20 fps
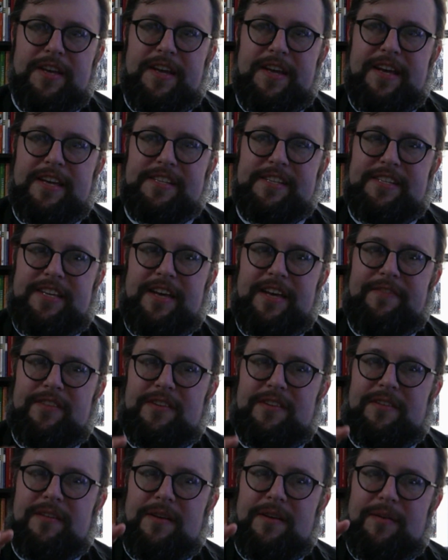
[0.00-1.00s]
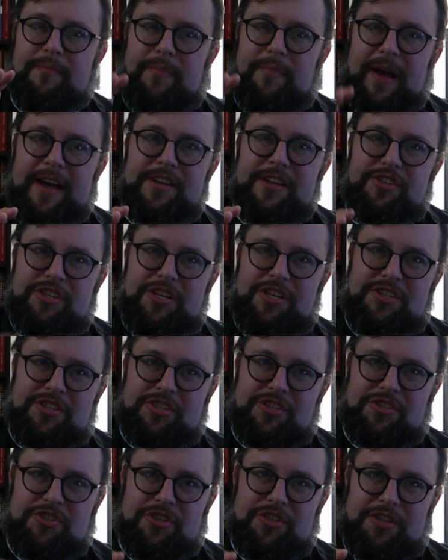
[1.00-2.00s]
is given by
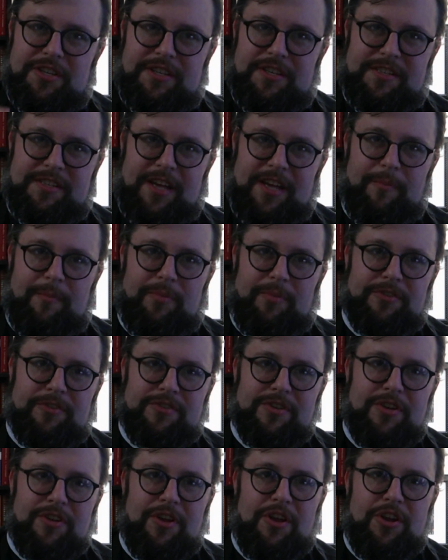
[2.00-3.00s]
Jesus to the disciples